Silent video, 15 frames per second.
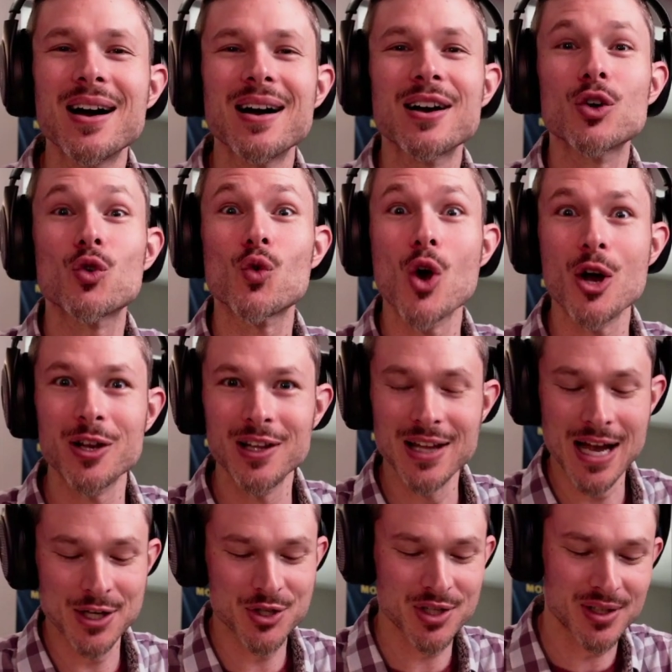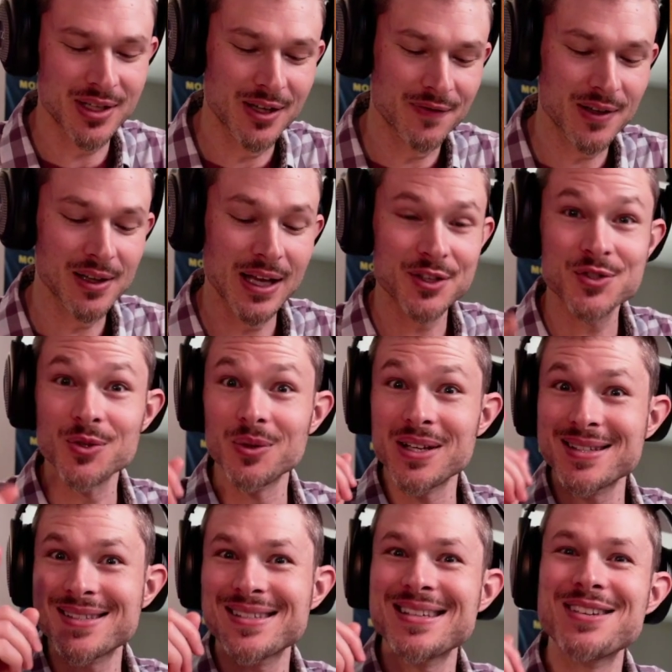chronologically, if you like. So
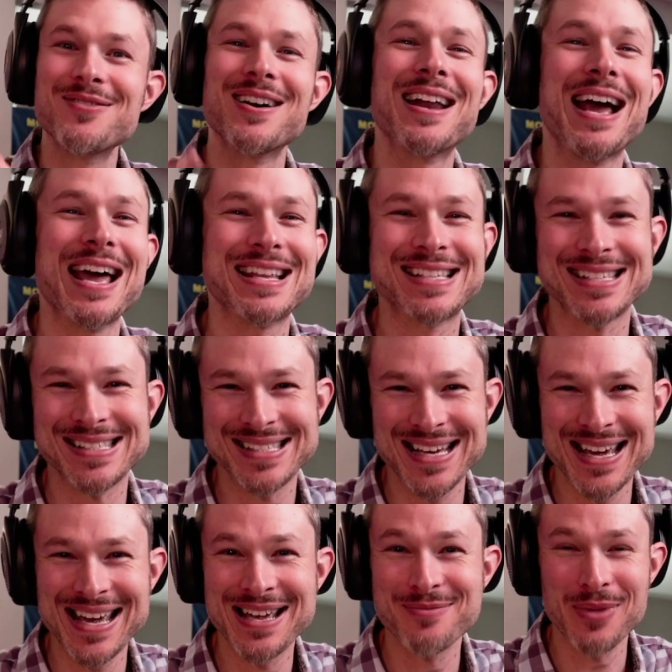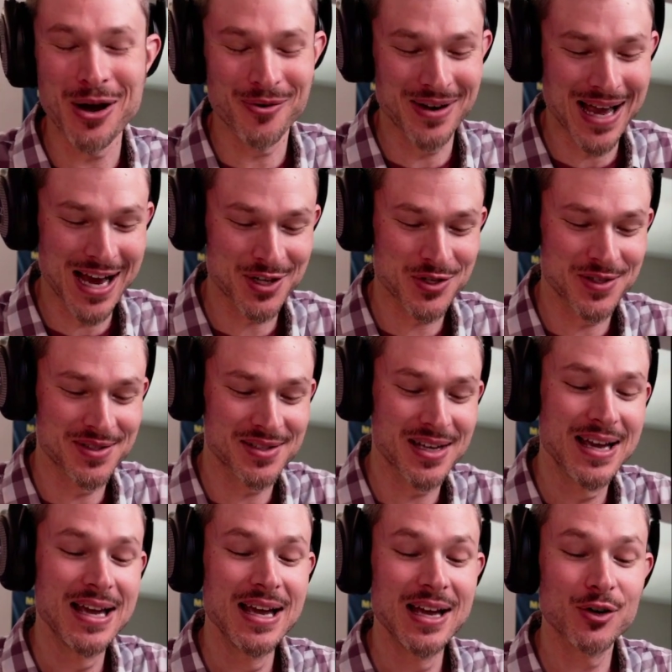let's see what I have to say in my reactions,
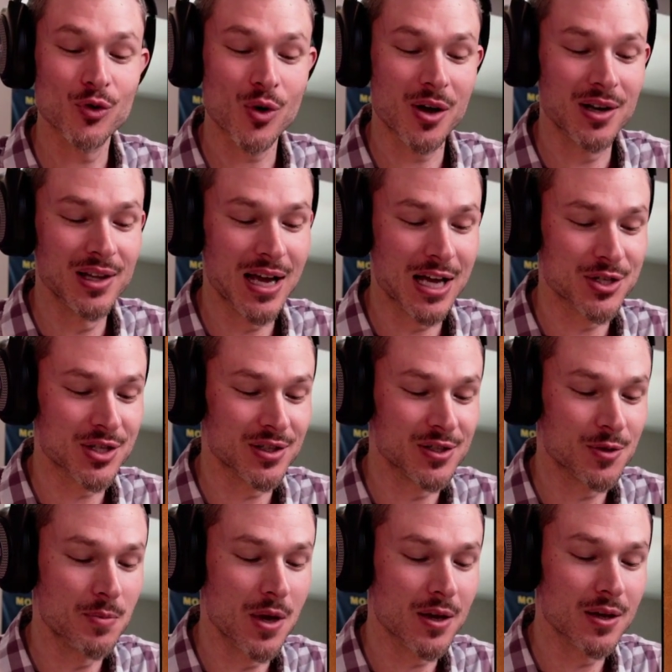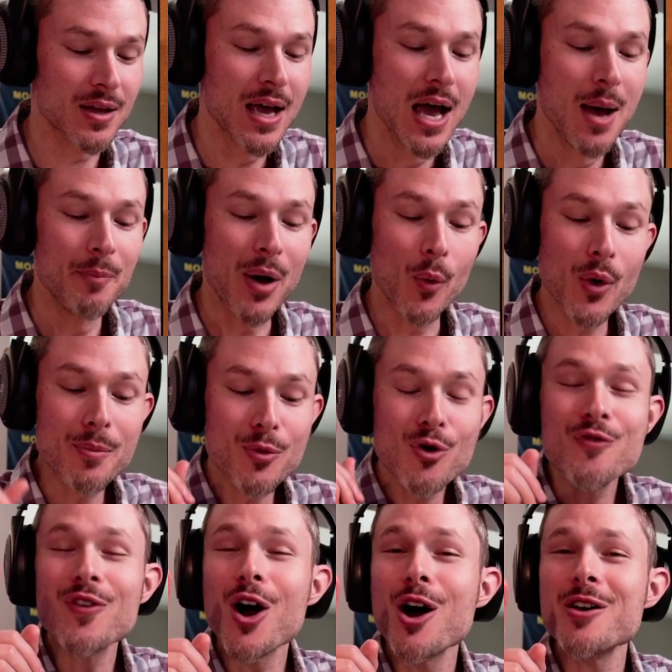chronologically speaking. But we
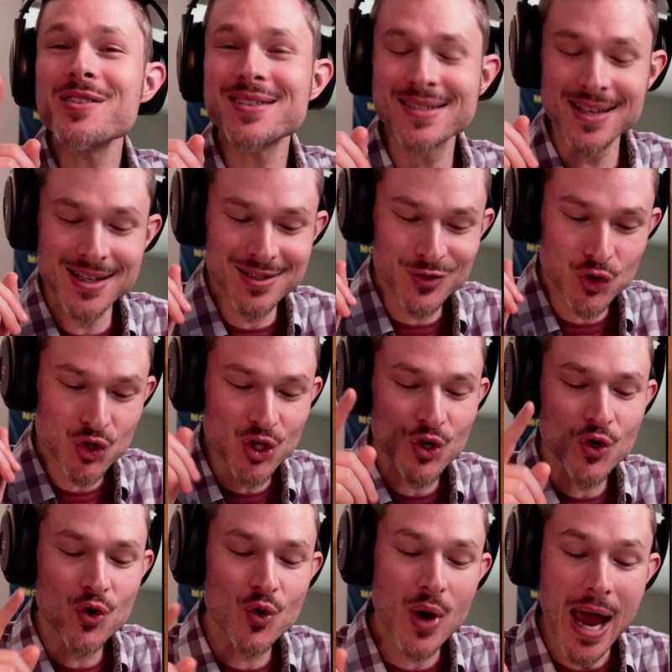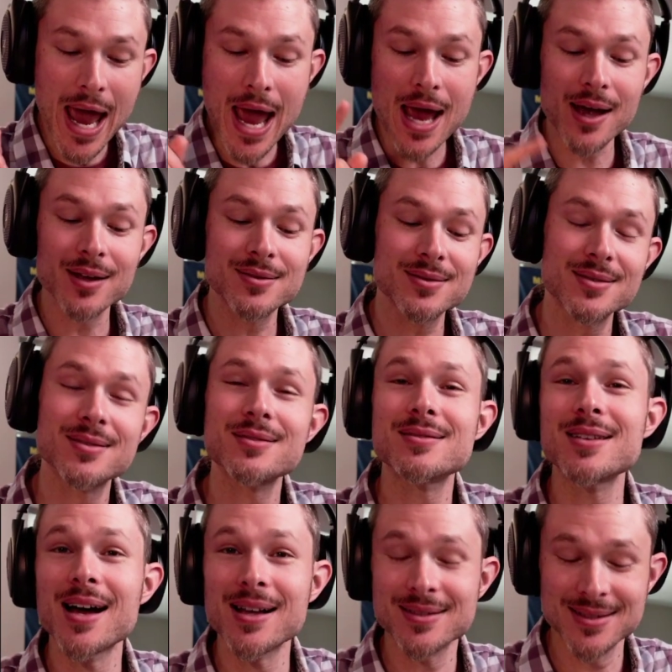move on, sentence two, and
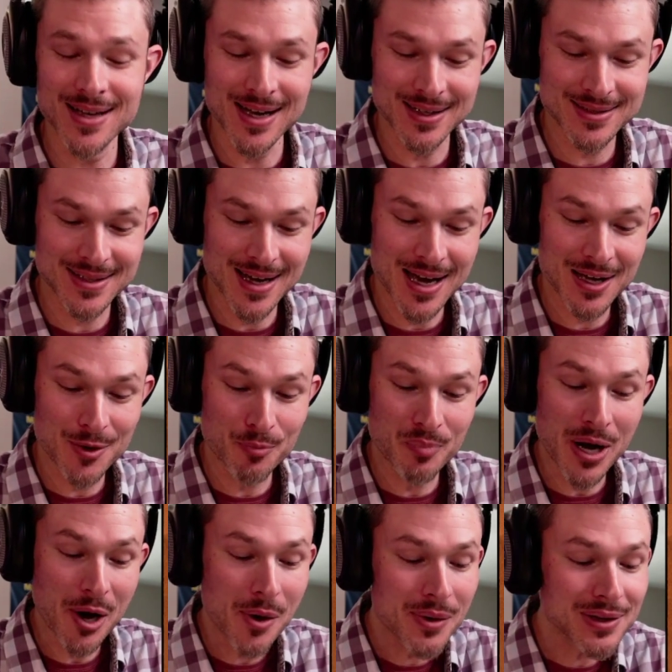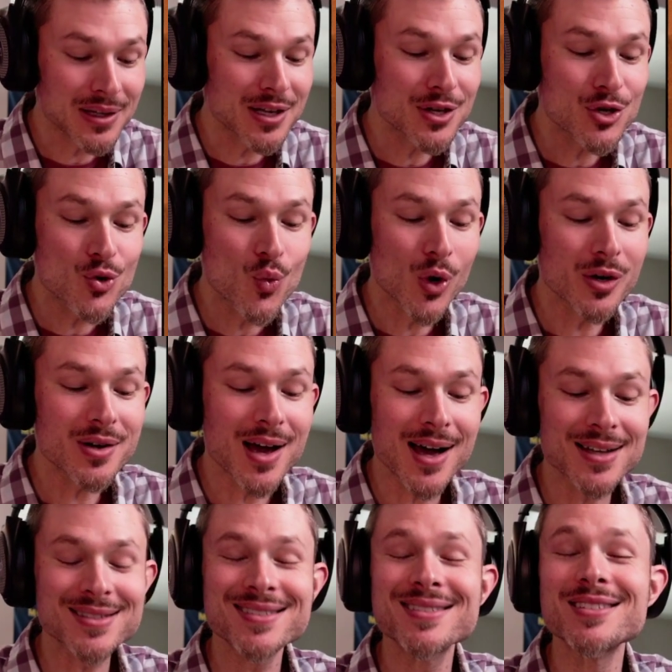apparently you were
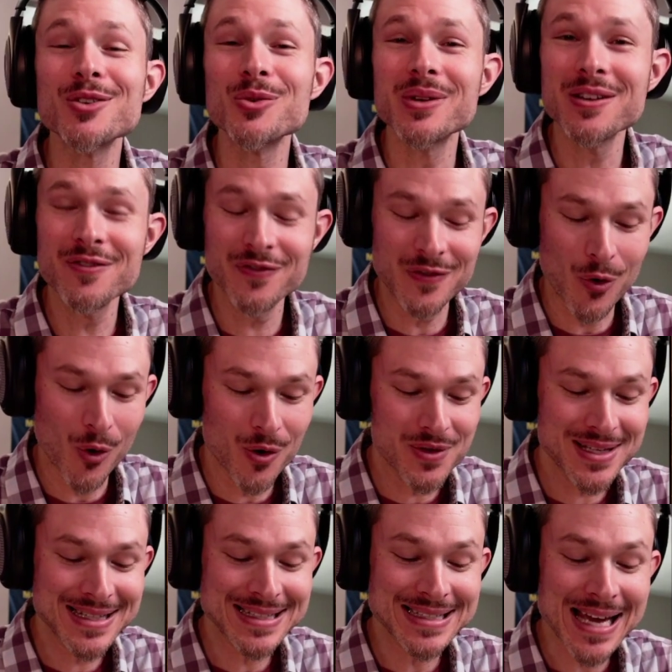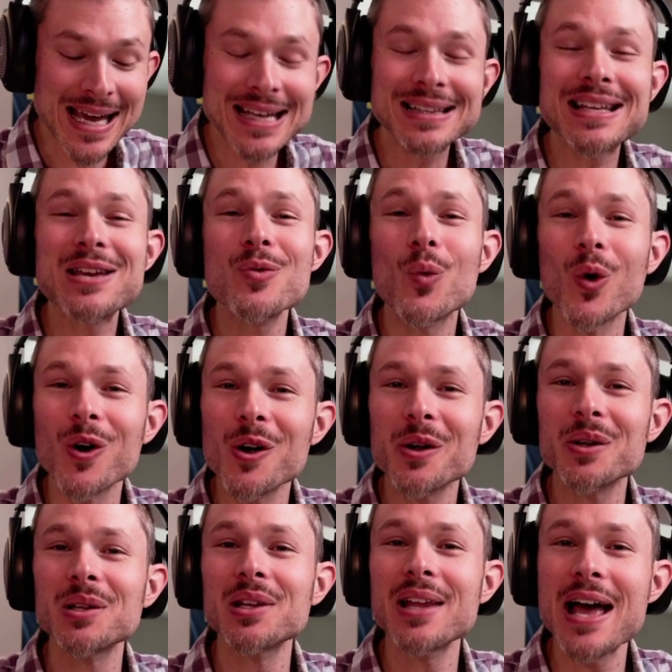not suited for the daily
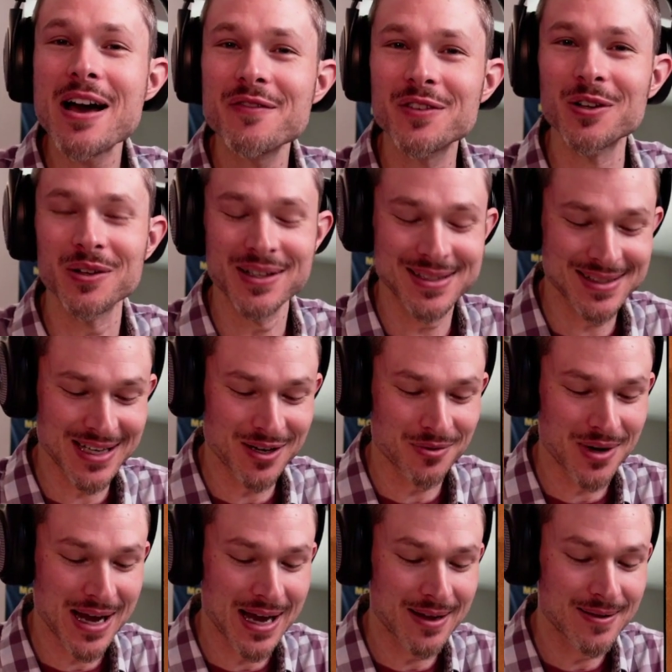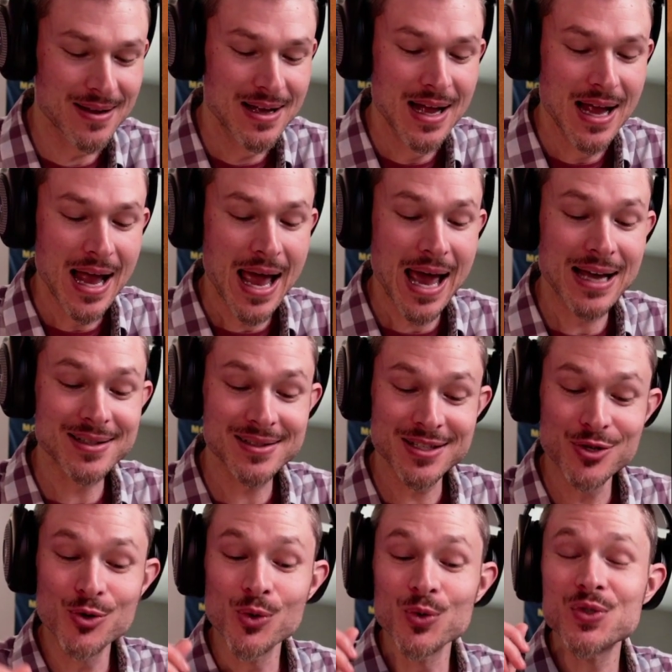work level, as they write, as
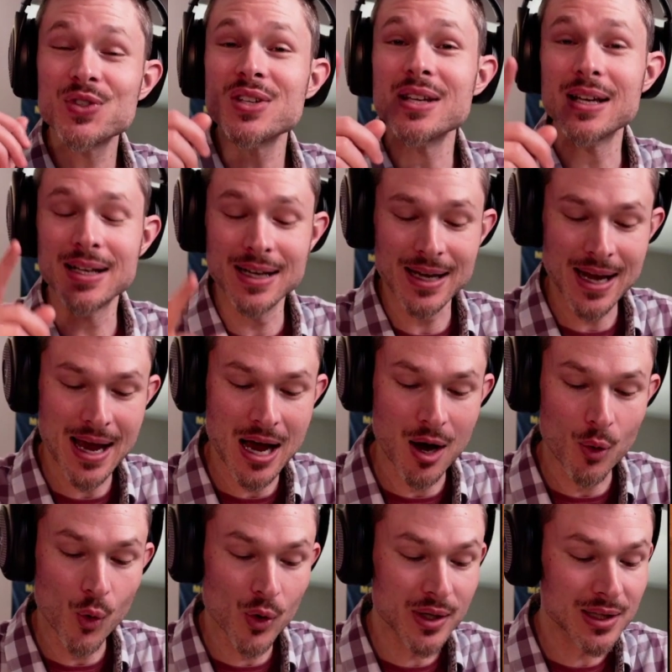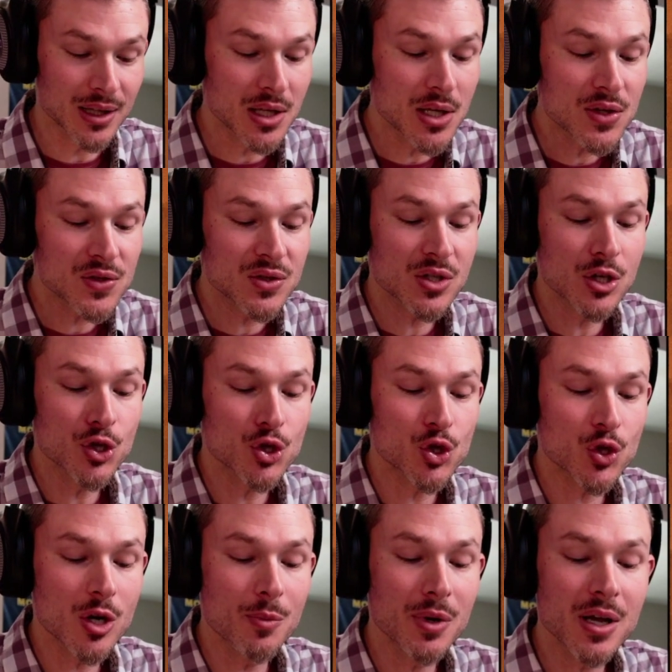you see it anyhow, or at least
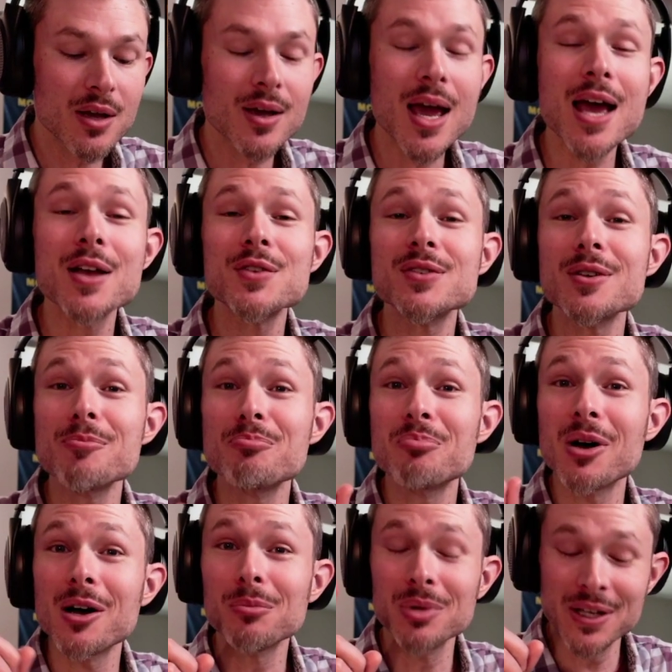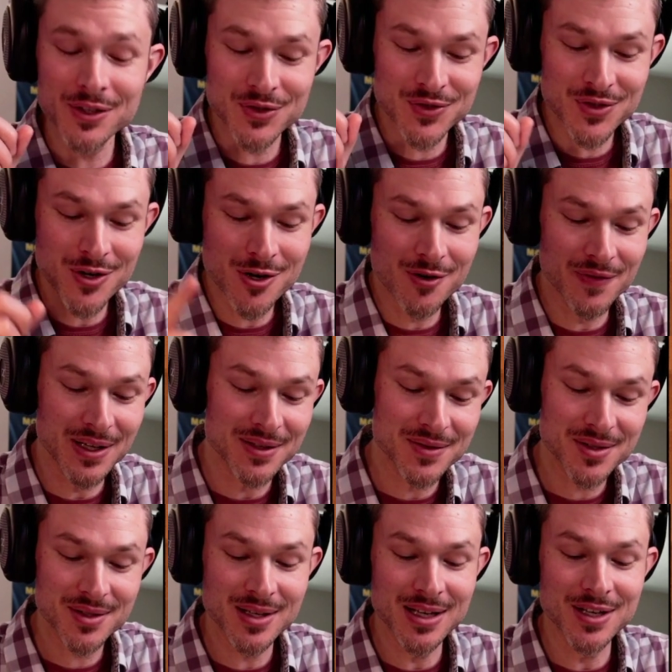contributing as a public
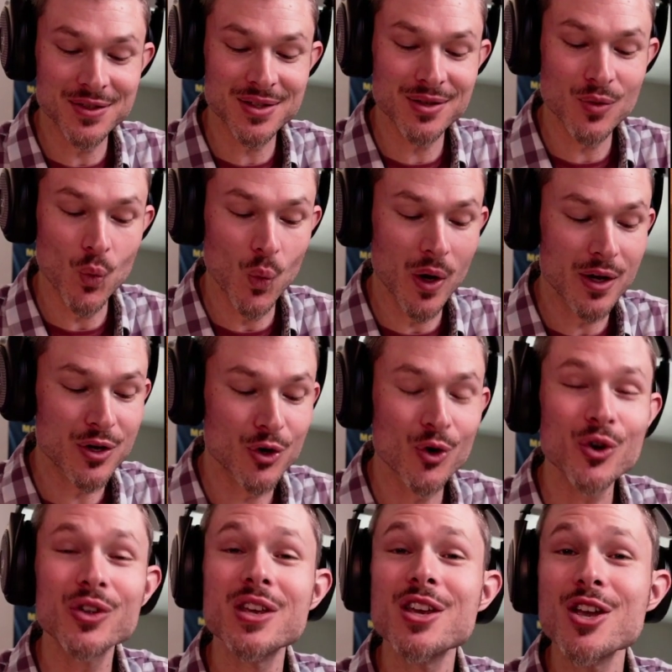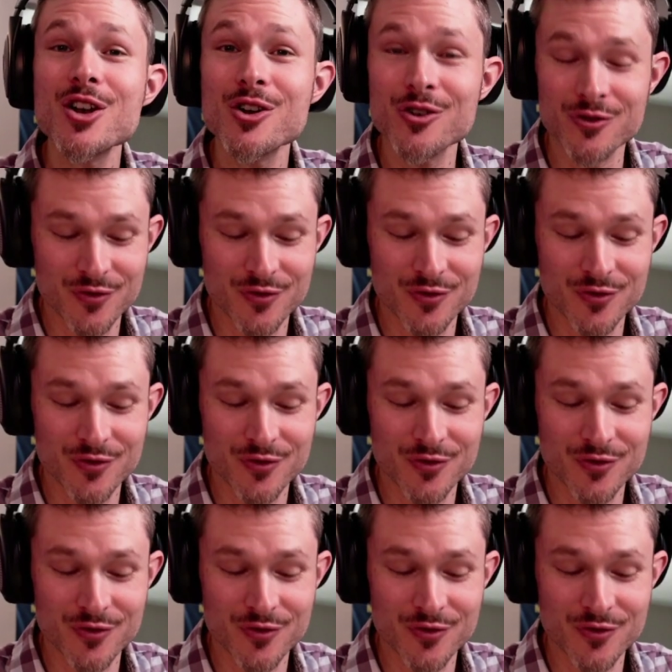servant isn't what you're geared